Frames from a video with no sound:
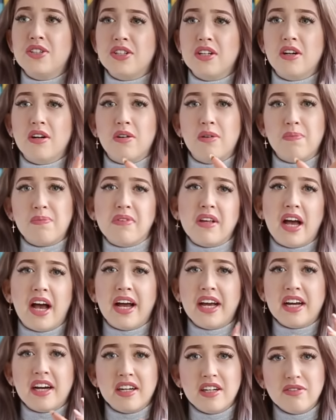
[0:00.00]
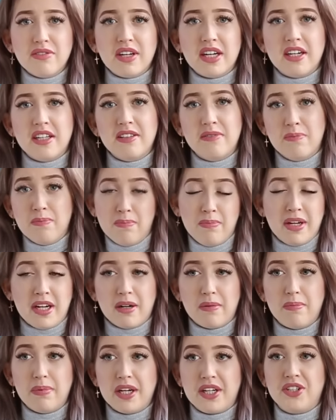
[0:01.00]
So I kind of get a
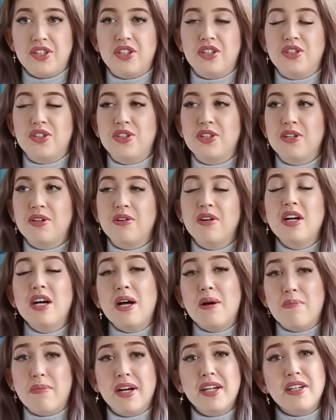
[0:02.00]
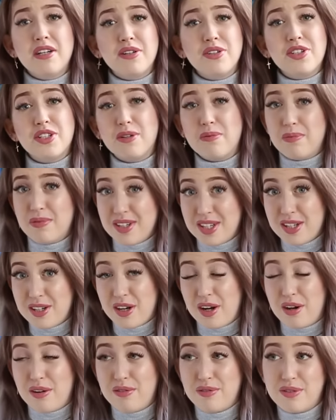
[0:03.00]
bigger picture. So my notes are pretty
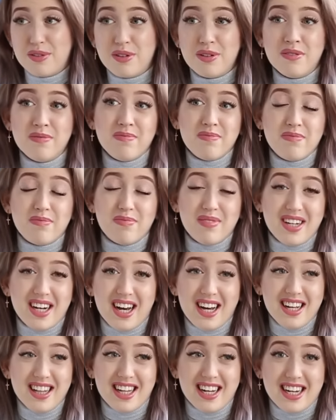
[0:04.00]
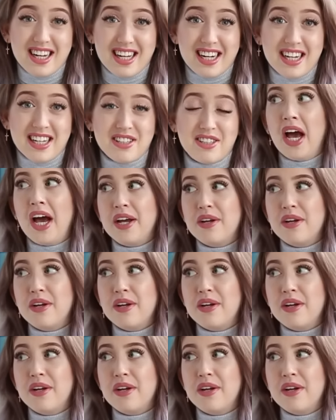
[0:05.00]
colorful, but I like that.